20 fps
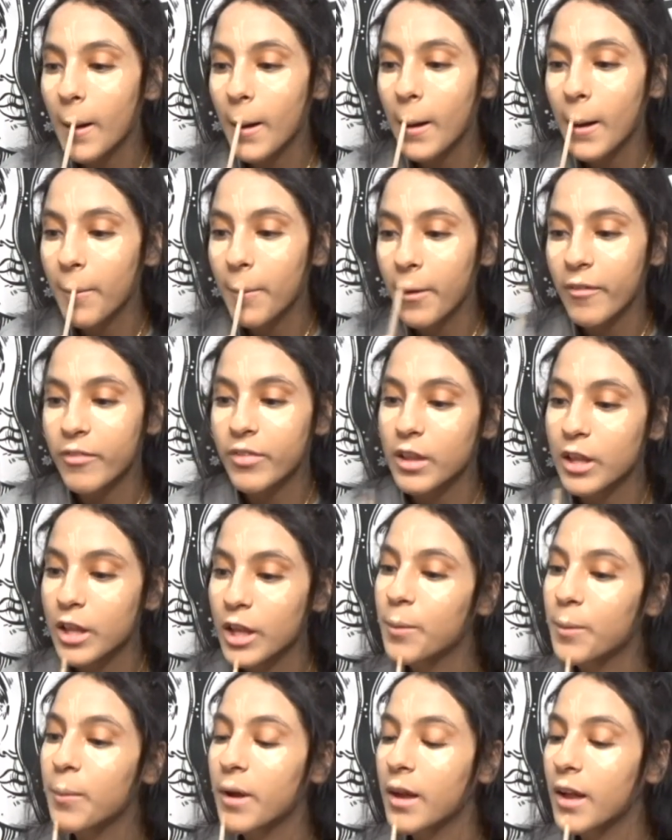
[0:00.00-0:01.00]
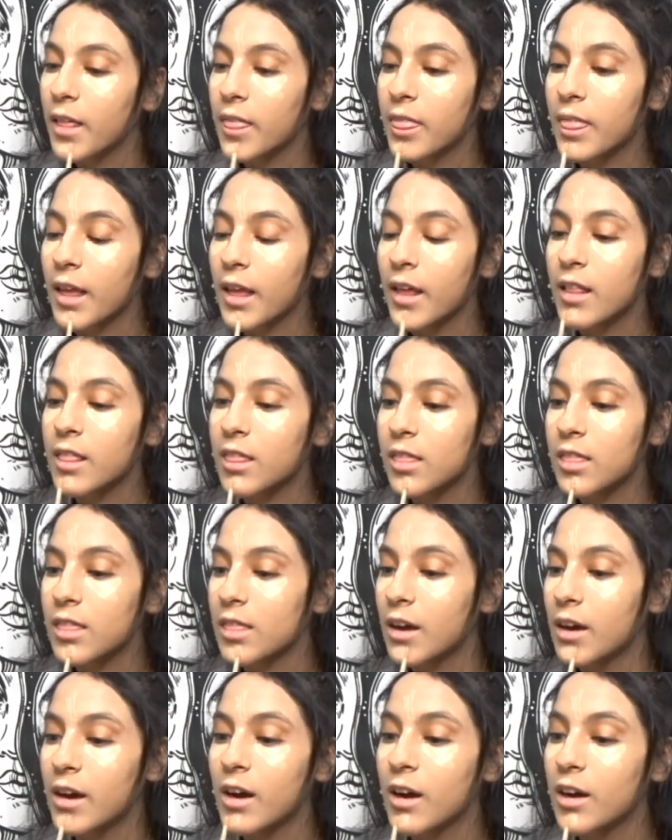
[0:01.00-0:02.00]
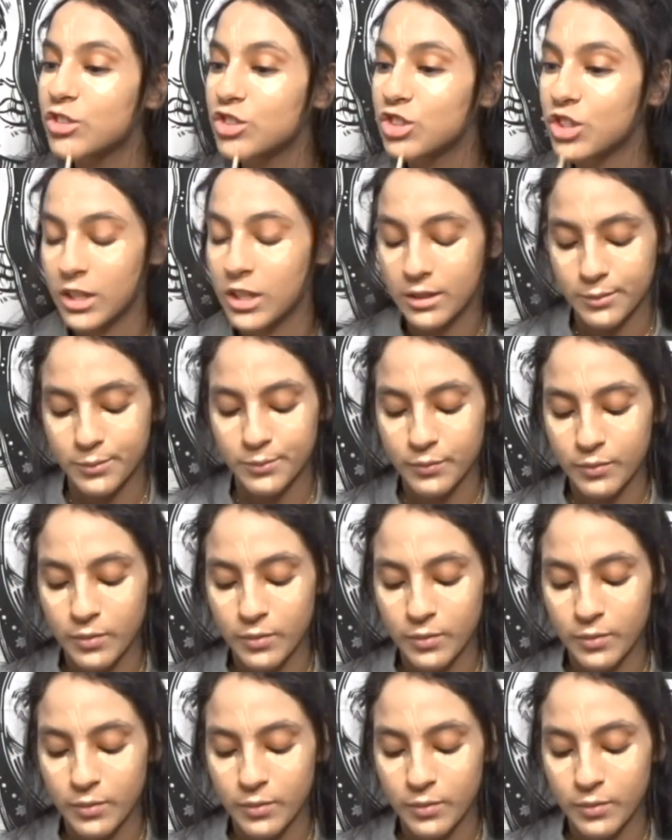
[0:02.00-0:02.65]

above the lip, and then the chin.